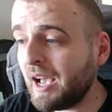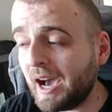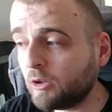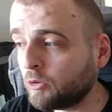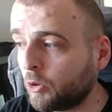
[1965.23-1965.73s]

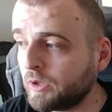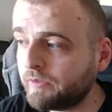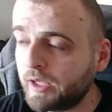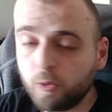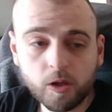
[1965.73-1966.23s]
I don't know if
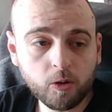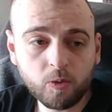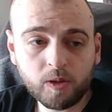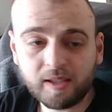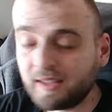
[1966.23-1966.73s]
they will.
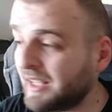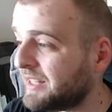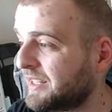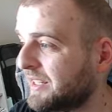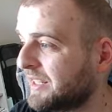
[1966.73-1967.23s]
With
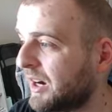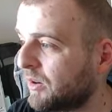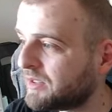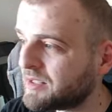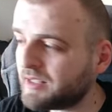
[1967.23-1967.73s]
Atletico,
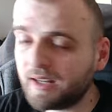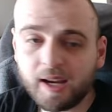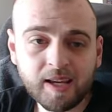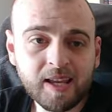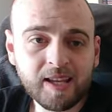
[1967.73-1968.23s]

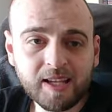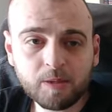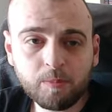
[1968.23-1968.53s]
Galatasaray, it